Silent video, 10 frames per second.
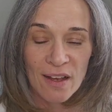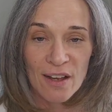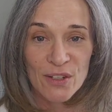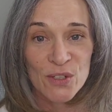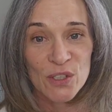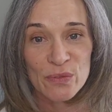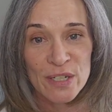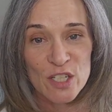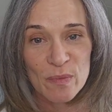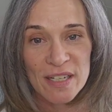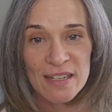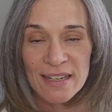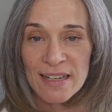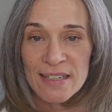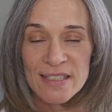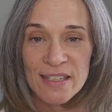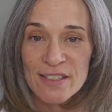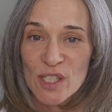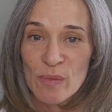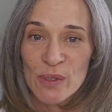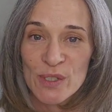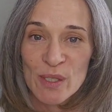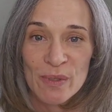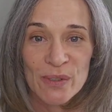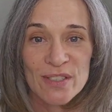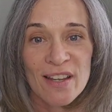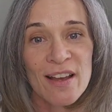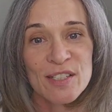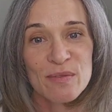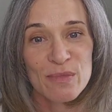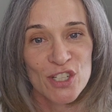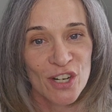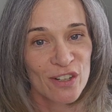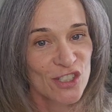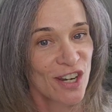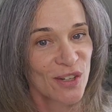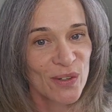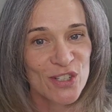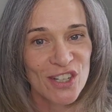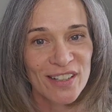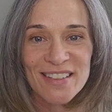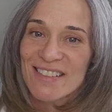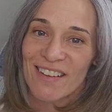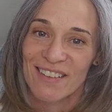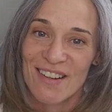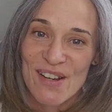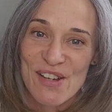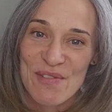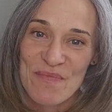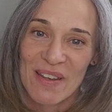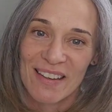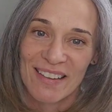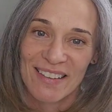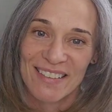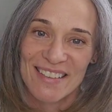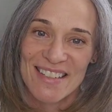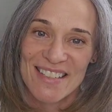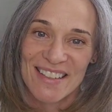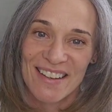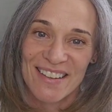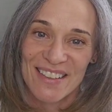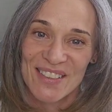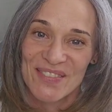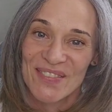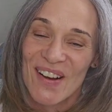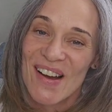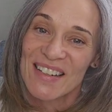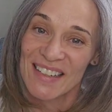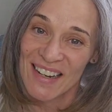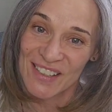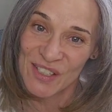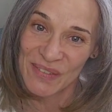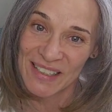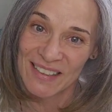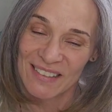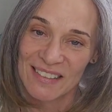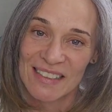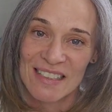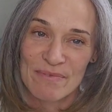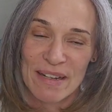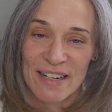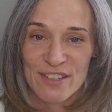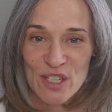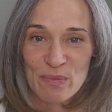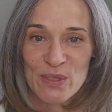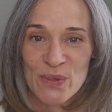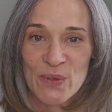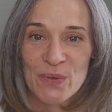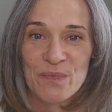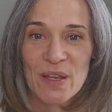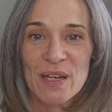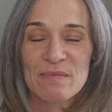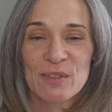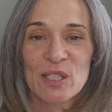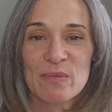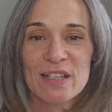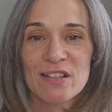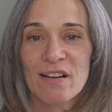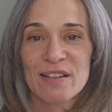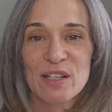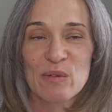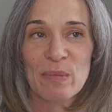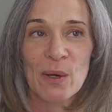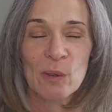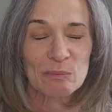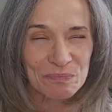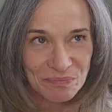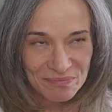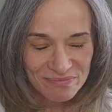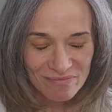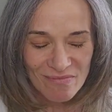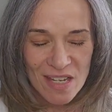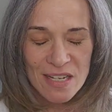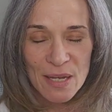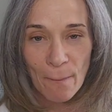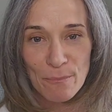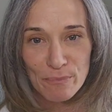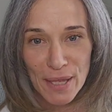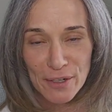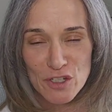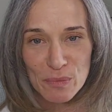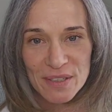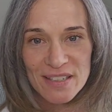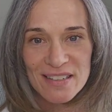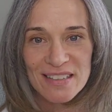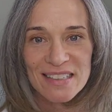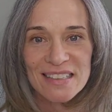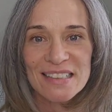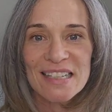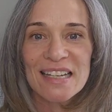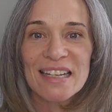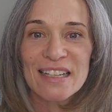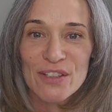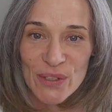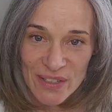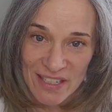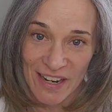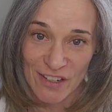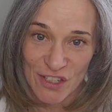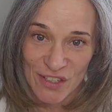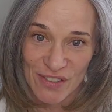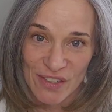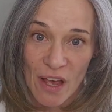you can reach me at www.michellejgauthier.com, and next week on my next episode, I'm going to be talking about management and their intentions,